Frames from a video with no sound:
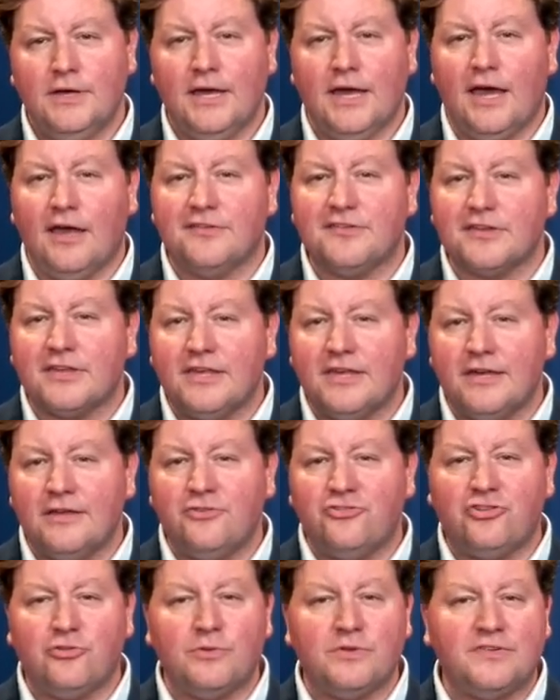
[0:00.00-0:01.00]
As a
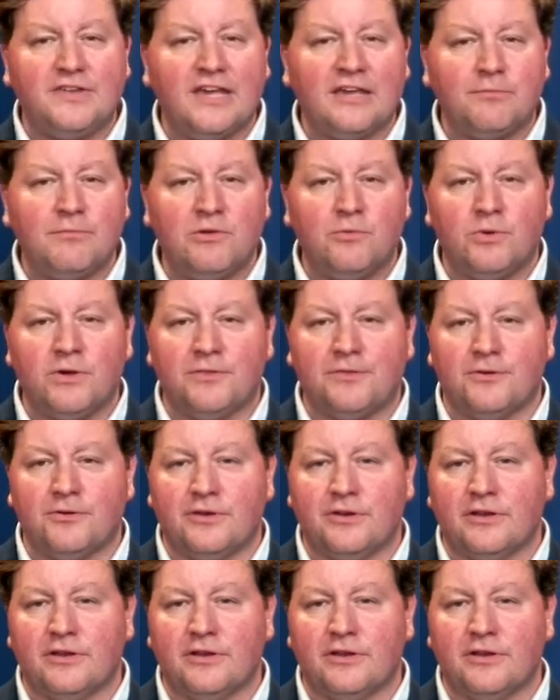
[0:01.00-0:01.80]
kid, she would take me with her to